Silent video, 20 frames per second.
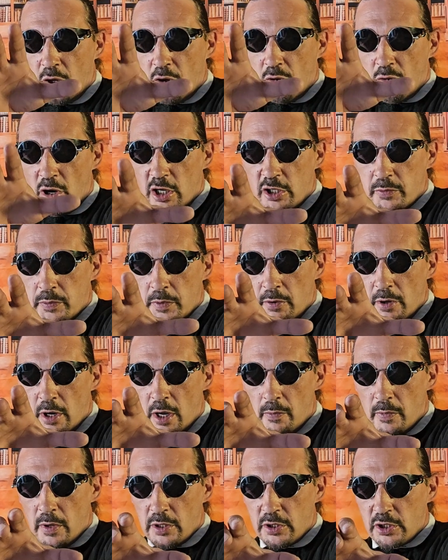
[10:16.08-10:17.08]
to grasp their
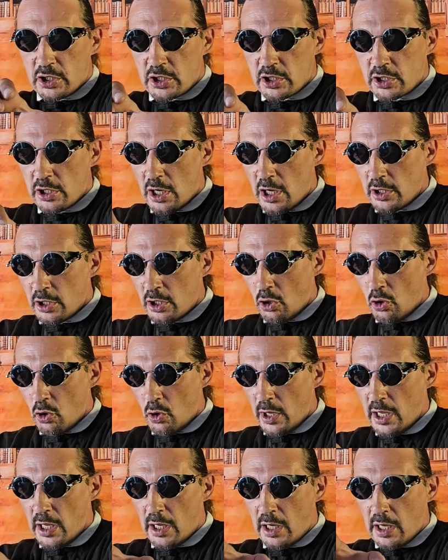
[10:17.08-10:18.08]
arm and slide along
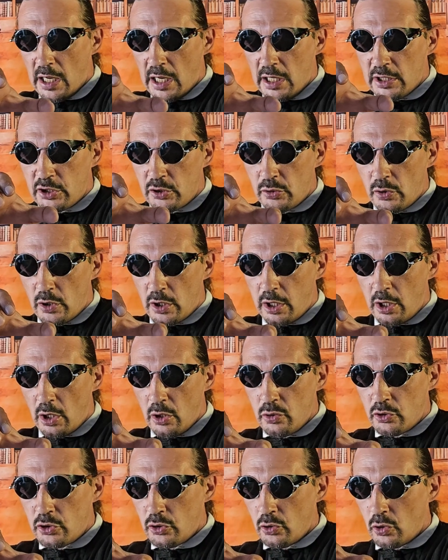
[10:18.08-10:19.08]
it as you
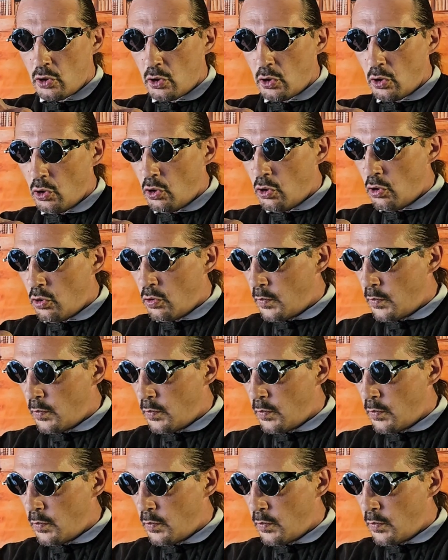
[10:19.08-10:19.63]
close your claw,